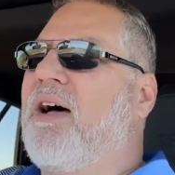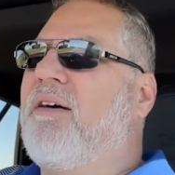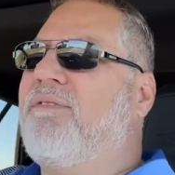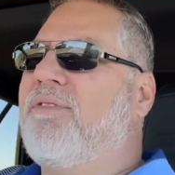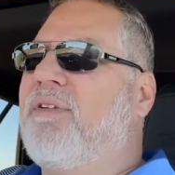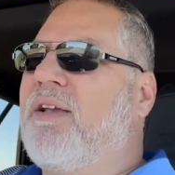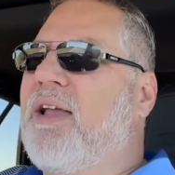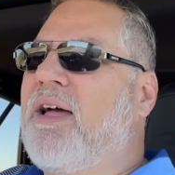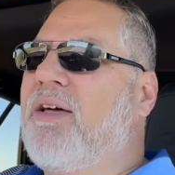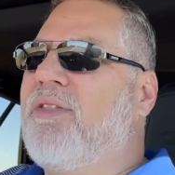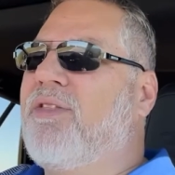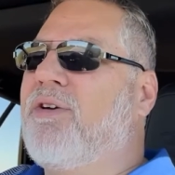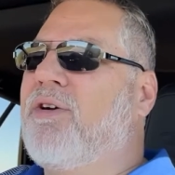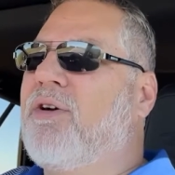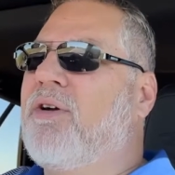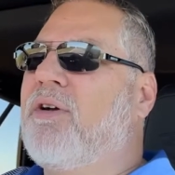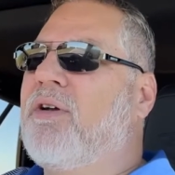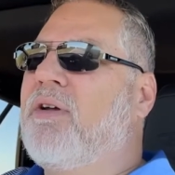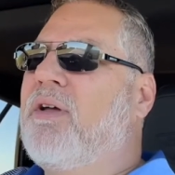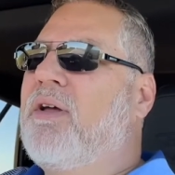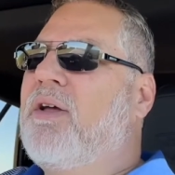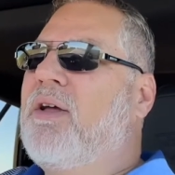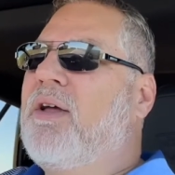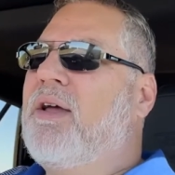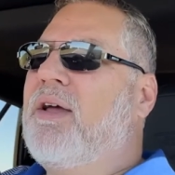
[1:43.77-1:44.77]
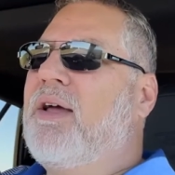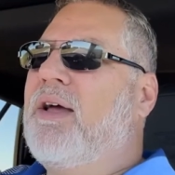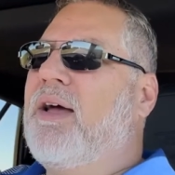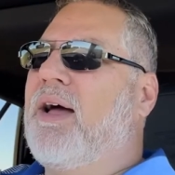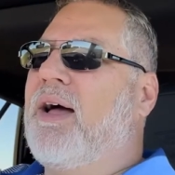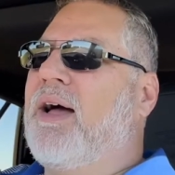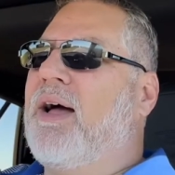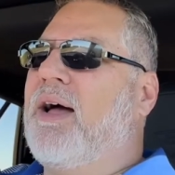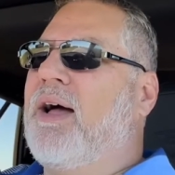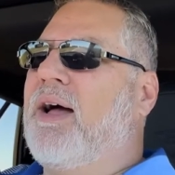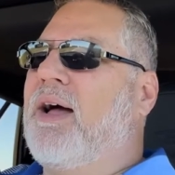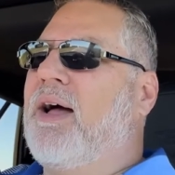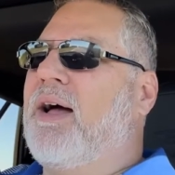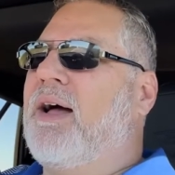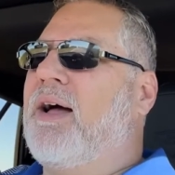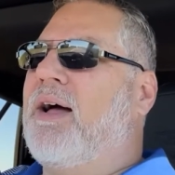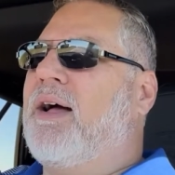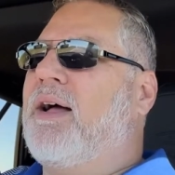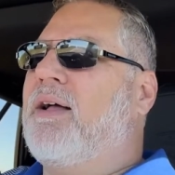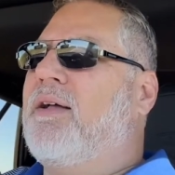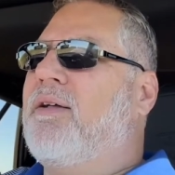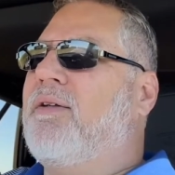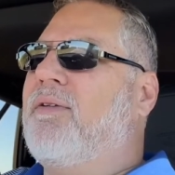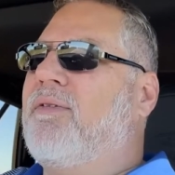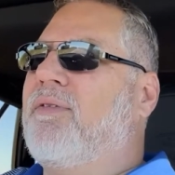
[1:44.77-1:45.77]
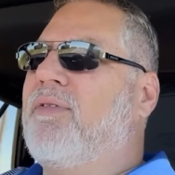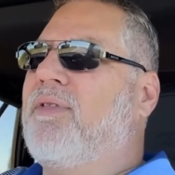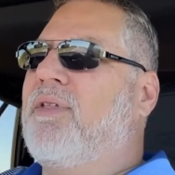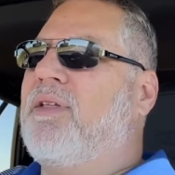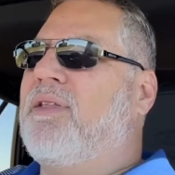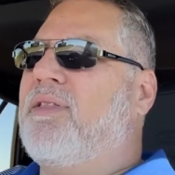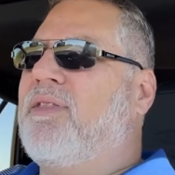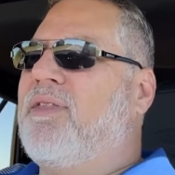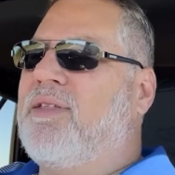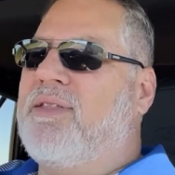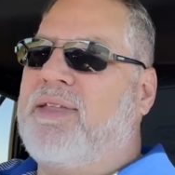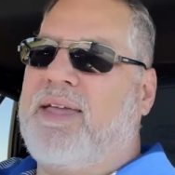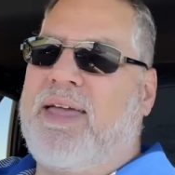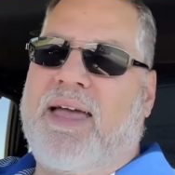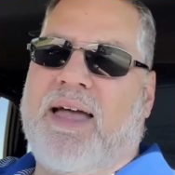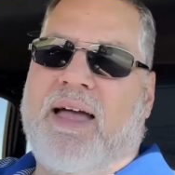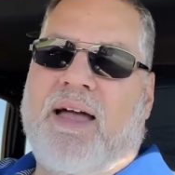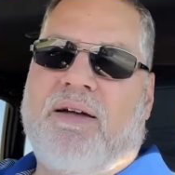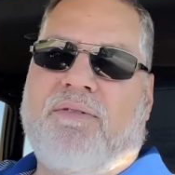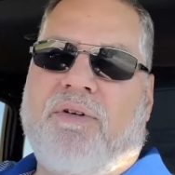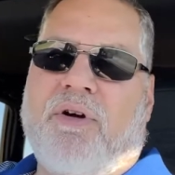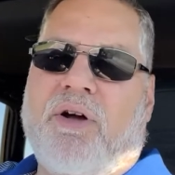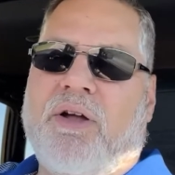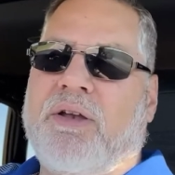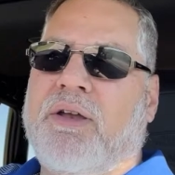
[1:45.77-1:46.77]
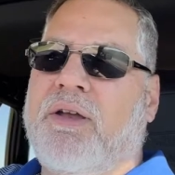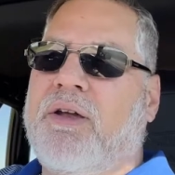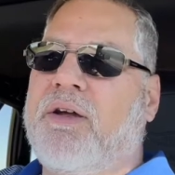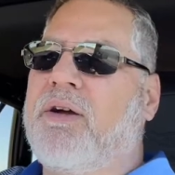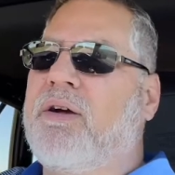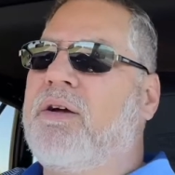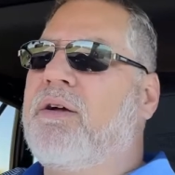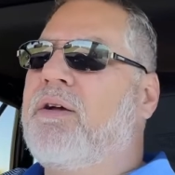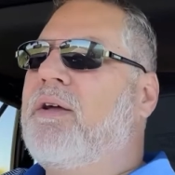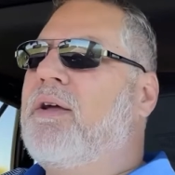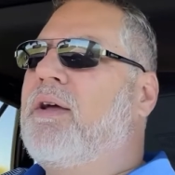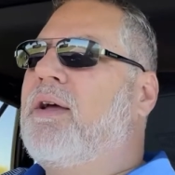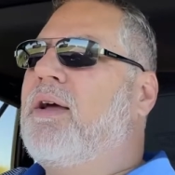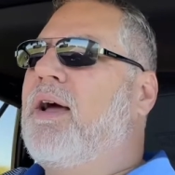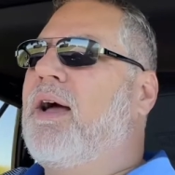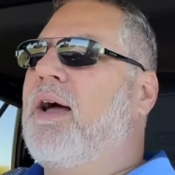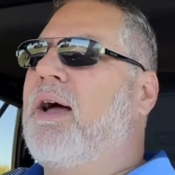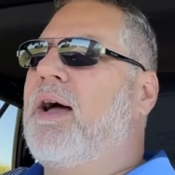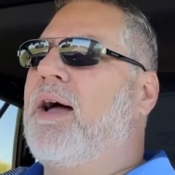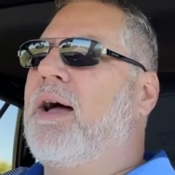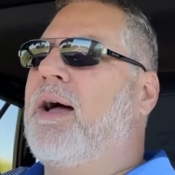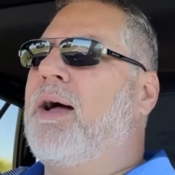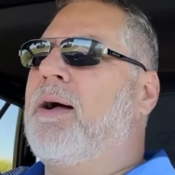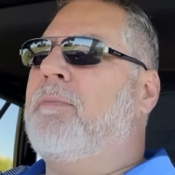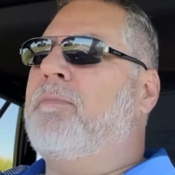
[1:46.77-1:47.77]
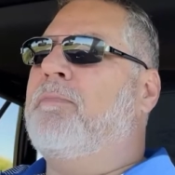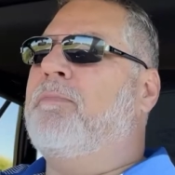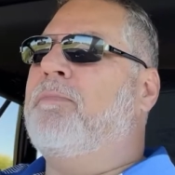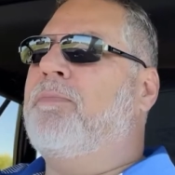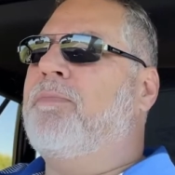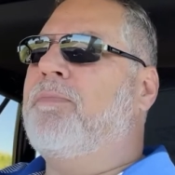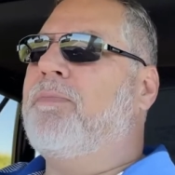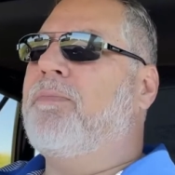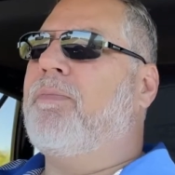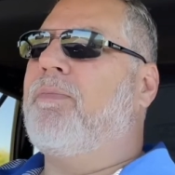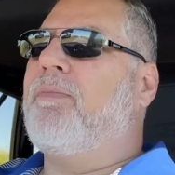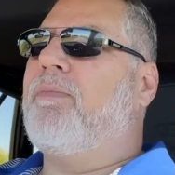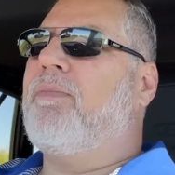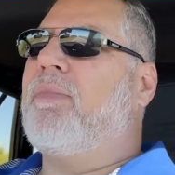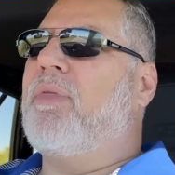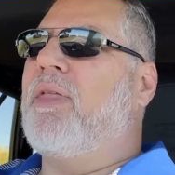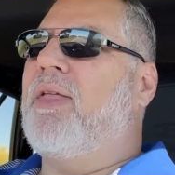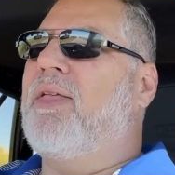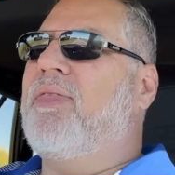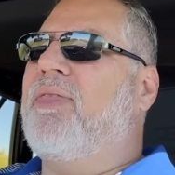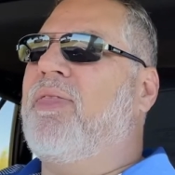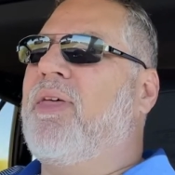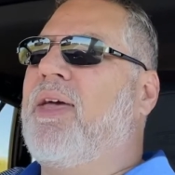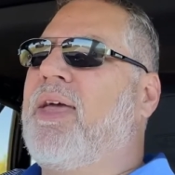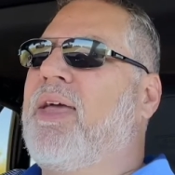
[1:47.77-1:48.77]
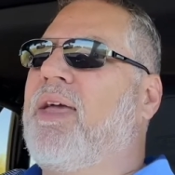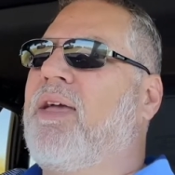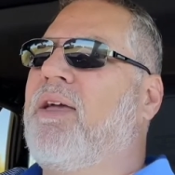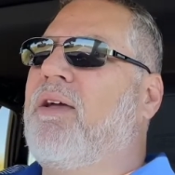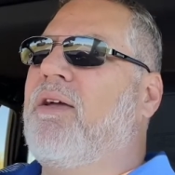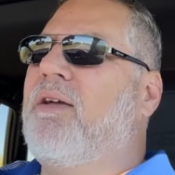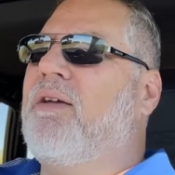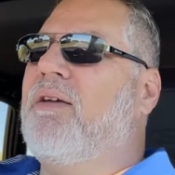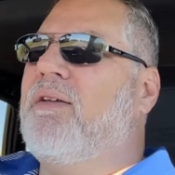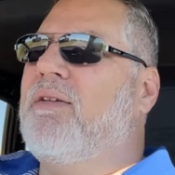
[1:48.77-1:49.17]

leather uh, that, that, they have on here um, they